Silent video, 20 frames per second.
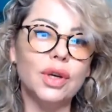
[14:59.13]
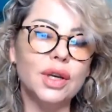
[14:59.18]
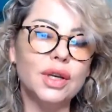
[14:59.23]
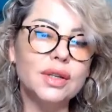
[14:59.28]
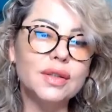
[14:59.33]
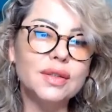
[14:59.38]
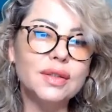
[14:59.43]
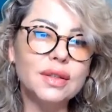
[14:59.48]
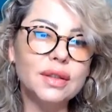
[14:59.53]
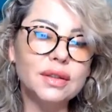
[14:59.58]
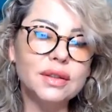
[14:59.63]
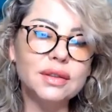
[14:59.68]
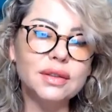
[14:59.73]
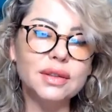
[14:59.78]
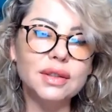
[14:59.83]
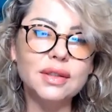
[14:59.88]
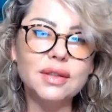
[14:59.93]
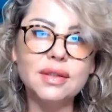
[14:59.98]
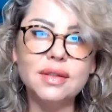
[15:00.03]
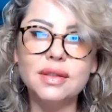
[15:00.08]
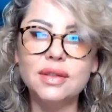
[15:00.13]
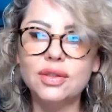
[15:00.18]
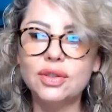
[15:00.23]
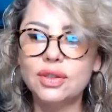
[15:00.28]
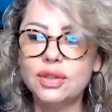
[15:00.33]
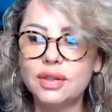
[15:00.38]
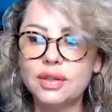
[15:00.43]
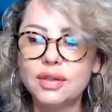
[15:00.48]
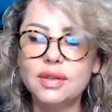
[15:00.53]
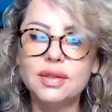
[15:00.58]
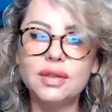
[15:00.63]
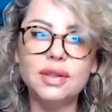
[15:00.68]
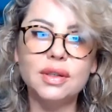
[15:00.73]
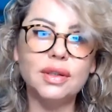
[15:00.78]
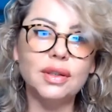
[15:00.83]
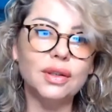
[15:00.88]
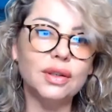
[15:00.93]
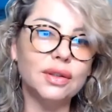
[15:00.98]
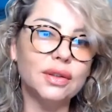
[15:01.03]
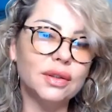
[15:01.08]
see the transition,
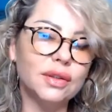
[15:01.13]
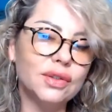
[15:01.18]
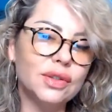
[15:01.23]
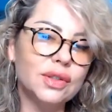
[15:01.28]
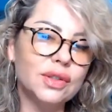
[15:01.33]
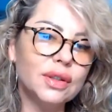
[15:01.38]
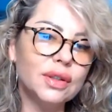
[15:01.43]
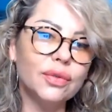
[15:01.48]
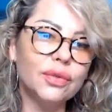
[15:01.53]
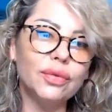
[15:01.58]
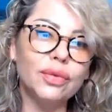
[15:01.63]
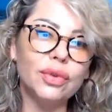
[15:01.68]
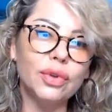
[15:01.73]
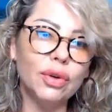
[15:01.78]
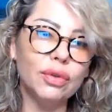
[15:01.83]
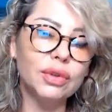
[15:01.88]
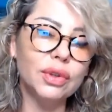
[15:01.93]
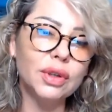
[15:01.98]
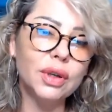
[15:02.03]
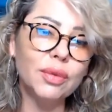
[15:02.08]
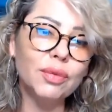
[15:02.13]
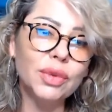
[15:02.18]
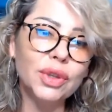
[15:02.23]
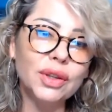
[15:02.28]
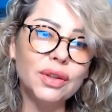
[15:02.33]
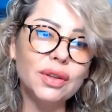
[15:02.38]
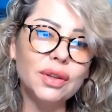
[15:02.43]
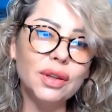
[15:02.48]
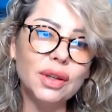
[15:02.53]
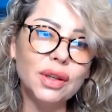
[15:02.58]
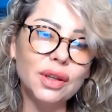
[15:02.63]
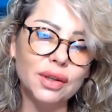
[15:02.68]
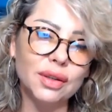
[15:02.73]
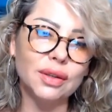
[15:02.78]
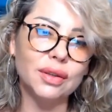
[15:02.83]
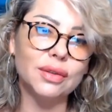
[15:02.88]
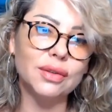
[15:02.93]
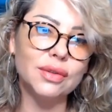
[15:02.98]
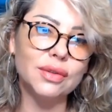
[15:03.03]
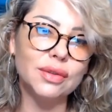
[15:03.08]
see the flow. There are many
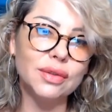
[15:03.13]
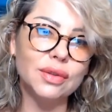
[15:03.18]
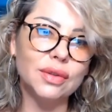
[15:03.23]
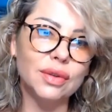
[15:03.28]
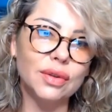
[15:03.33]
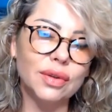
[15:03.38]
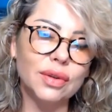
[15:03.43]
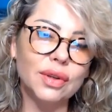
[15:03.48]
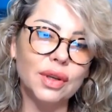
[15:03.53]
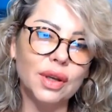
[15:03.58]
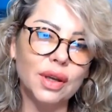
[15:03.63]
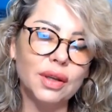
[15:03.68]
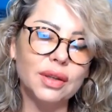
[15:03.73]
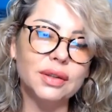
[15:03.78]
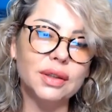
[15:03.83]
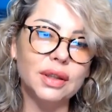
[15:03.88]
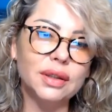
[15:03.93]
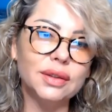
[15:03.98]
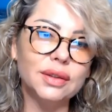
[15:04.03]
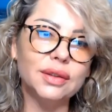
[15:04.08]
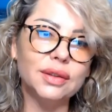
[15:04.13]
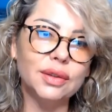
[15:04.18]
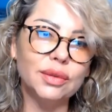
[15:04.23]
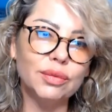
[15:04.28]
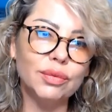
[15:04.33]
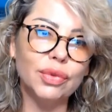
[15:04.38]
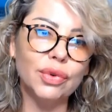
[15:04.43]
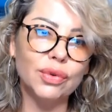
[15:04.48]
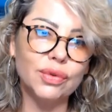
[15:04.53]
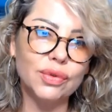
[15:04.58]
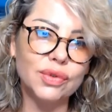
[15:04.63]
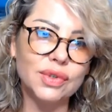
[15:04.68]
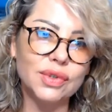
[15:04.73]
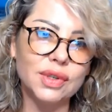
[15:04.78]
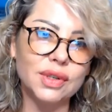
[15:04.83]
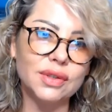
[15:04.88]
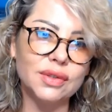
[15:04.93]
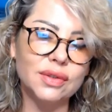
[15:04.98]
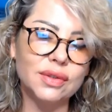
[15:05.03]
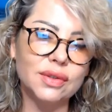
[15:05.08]
things, okay, in editing
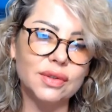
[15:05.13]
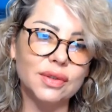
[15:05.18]
process